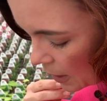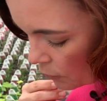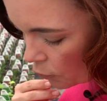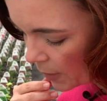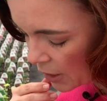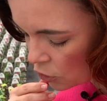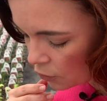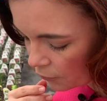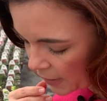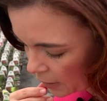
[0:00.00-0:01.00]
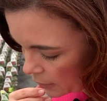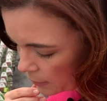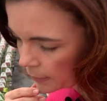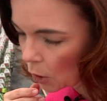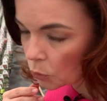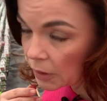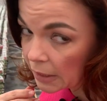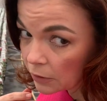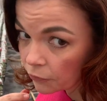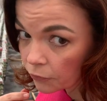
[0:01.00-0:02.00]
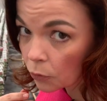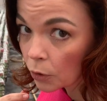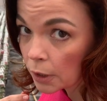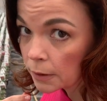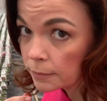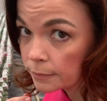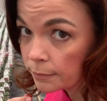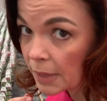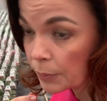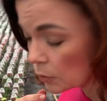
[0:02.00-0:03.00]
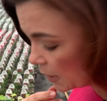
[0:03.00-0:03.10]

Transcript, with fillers: kind of reminds you of like an oak leaf or a maple